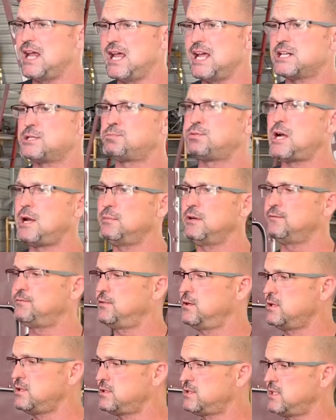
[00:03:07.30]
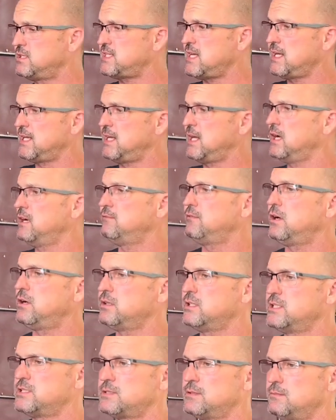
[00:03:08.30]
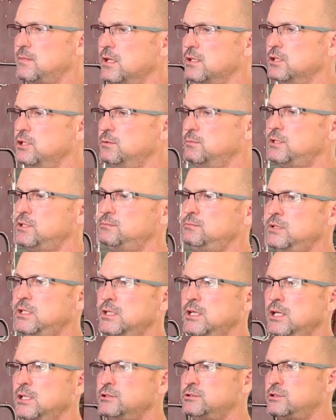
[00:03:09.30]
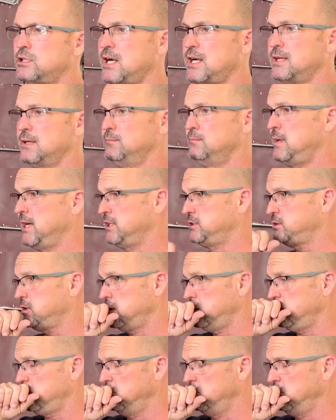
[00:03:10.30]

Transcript: etch prime it first to take care of all this aluminum, try to make sure